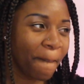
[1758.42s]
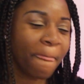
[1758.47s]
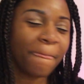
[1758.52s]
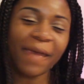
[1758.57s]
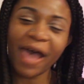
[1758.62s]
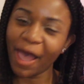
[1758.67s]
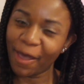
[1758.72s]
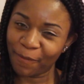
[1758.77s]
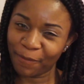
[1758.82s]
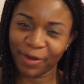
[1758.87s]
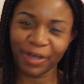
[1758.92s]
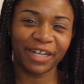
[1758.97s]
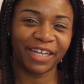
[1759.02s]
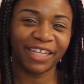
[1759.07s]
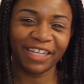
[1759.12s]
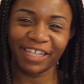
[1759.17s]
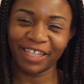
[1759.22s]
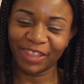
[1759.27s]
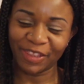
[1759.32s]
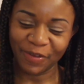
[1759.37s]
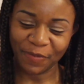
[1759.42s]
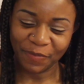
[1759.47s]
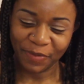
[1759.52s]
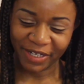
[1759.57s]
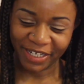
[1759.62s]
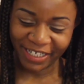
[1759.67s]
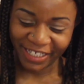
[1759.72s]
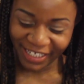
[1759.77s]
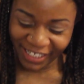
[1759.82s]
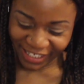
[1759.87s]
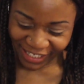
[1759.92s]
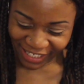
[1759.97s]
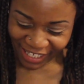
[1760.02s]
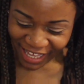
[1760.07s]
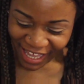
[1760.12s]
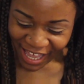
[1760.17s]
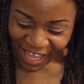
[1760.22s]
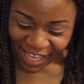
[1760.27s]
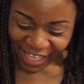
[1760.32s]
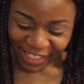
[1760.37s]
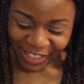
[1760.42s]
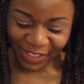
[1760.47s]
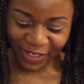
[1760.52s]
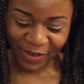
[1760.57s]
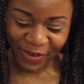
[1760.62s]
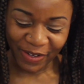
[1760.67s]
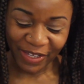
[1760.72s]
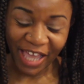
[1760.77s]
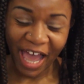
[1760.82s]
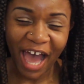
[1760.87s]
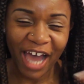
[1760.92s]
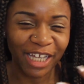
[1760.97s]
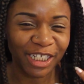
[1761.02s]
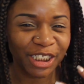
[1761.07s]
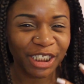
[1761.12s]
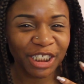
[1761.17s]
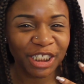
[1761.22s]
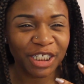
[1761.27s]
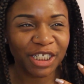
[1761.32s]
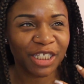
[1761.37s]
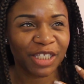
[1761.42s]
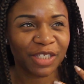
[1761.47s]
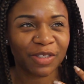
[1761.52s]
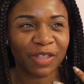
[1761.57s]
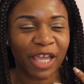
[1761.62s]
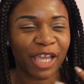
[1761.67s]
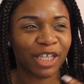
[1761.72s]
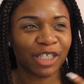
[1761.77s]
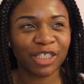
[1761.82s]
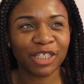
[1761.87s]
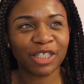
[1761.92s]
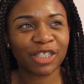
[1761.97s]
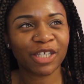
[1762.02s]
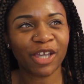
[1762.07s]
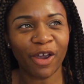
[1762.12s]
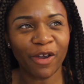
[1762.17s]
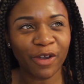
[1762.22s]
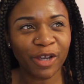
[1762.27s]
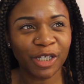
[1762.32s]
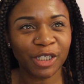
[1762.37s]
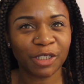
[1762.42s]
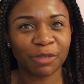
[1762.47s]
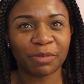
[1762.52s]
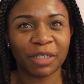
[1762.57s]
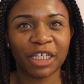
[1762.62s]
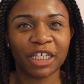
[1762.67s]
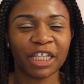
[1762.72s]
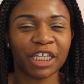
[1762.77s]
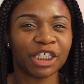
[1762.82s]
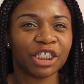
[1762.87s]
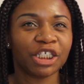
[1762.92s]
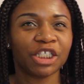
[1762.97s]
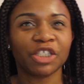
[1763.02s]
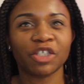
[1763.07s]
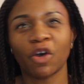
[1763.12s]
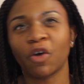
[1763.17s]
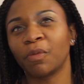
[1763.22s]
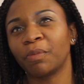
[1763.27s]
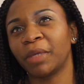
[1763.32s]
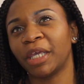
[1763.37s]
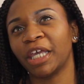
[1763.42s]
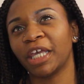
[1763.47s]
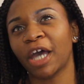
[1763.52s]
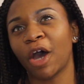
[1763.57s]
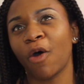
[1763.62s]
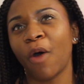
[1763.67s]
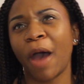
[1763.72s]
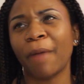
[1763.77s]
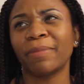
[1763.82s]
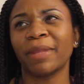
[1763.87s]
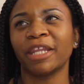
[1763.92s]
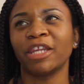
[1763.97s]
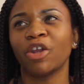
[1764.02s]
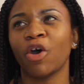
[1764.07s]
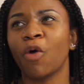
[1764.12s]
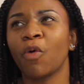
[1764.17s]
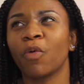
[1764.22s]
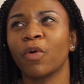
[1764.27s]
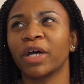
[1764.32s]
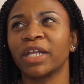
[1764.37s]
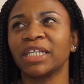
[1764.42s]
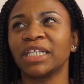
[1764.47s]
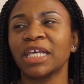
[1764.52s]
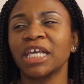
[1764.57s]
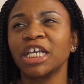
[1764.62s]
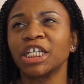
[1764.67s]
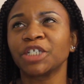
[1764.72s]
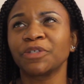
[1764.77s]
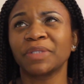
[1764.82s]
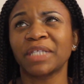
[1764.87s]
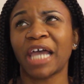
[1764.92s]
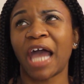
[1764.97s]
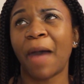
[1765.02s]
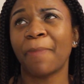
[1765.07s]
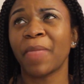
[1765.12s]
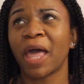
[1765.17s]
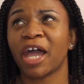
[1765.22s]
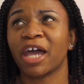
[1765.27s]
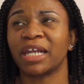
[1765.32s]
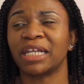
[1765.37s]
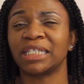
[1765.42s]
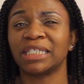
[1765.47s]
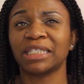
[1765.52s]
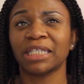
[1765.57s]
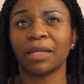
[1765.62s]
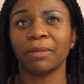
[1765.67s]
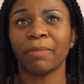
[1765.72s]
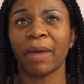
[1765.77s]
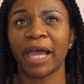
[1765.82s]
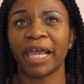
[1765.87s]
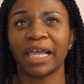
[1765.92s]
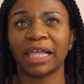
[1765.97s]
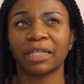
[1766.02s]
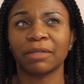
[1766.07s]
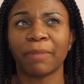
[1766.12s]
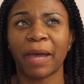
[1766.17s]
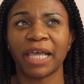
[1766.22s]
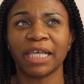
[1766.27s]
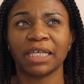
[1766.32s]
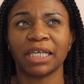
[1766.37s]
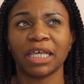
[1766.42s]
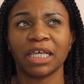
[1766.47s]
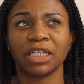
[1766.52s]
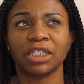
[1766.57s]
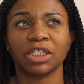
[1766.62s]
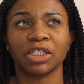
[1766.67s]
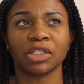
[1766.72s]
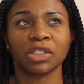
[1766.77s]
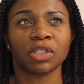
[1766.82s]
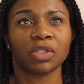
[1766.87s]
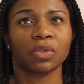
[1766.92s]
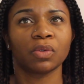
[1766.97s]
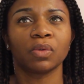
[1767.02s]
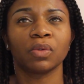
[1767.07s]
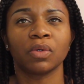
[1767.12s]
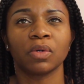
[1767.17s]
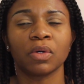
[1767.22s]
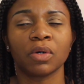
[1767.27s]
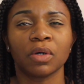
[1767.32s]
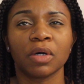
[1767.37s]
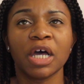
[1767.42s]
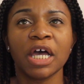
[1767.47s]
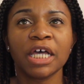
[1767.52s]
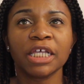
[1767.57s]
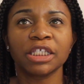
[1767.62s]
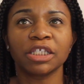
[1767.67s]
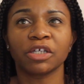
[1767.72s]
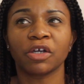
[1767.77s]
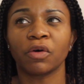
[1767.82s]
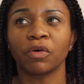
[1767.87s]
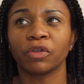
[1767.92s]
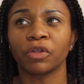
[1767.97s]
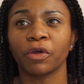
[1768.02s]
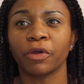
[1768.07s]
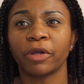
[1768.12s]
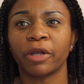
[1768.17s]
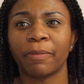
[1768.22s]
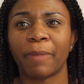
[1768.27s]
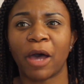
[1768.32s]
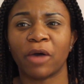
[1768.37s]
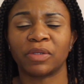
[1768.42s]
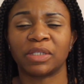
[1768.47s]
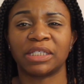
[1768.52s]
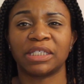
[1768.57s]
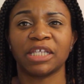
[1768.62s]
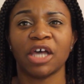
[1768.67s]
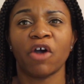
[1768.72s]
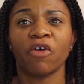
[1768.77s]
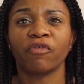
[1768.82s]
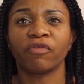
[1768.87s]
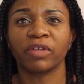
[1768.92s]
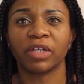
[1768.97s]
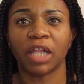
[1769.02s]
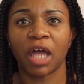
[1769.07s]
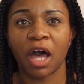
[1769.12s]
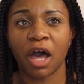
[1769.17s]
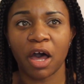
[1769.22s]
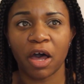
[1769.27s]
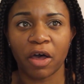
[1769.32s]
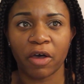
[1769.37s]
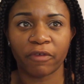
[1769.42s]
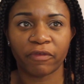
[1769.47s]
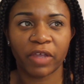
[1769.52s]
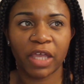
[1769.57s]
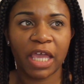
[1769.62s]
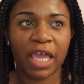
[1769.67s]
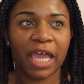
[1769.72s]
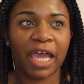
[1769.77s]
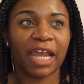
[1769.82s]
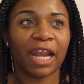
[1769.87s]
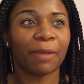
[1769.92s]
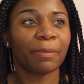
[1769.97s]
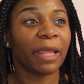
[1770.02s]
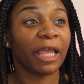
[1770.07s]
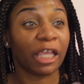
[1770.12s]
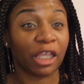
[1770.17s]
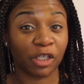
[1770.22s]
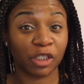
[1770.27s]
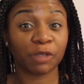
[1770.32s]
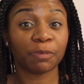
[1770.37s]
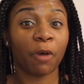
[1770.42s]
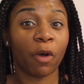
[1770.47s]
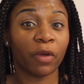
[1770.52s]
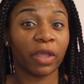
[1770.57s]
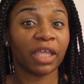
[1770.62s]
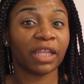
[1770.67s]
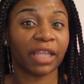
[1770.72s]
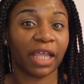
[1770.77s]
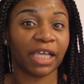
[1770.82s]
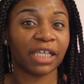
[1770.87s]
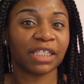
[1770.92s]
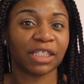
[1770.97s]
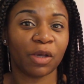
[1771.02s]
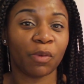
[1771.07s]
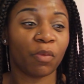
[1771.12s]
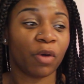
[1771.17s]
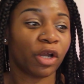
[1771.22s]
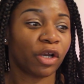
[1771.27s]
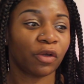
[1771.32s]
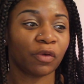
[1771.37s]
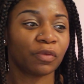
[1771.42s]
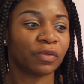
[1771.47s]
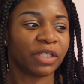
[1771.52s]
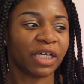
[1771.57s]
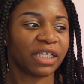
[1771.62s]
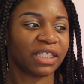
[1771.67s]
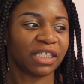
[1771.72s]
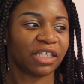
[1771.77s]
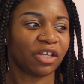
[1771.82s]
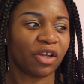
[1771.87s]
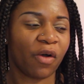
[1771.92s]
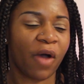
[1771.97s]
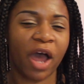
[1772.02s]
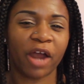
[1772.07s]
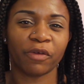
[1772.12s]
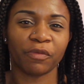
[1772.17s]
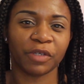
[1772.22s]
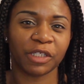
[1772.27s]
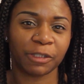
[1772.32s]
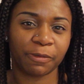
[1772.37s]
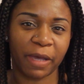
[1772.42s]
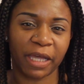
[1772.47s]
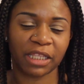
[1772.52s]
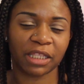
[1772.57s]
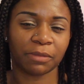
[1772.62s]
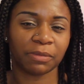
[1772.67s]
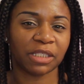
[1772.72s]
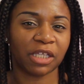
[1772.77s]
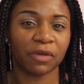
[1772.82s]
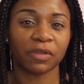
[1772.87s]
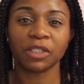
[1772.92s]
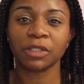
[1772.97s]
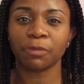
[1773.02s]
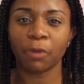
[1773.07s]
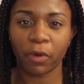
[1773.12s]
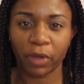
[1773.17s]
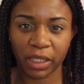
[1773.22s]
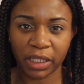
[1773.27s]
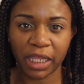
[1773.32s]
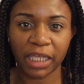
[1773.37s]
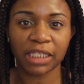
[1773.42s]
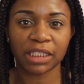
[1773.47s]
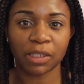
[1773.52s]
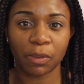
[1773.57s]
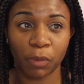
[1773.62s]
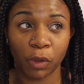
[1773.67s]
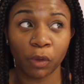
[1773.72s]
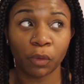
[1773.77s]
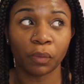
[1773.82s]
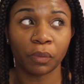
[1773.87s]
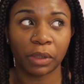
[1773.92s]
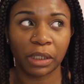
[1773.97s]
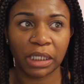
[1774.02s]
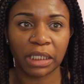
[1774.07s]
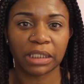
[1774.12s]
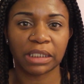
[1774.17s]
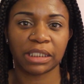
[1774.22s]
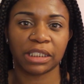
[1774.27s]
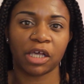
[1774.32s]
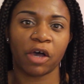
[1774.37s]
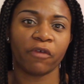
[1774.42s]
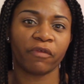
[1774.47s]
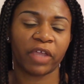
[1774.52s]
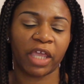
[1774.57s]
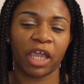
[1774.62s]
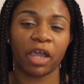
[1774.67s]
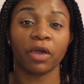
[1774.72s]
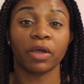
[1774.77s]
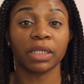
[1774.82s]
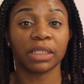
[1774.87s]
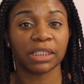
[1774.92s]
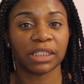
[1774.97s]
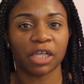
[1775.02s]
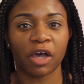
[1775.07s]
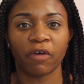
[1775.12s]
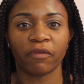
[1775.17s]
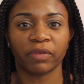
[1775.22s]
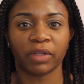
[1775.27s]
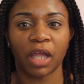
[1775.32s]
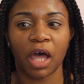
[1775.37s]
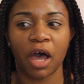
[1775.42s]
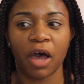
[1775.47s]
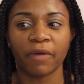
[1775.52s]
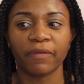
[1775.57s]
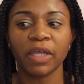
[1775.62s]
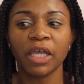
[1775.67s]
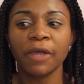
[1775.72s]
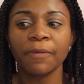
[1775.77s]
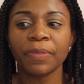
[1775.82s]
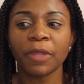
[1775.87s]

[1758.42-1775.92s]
I put it in the book. So yeah, she just like discouraged me. Like she told me, oh, she was like, I'm not going to send my kid to school to go learn about self-love. And I'm like, spoken like someone who doesn't know how to respect themselves, spoken like someone who needs self-care and self-love.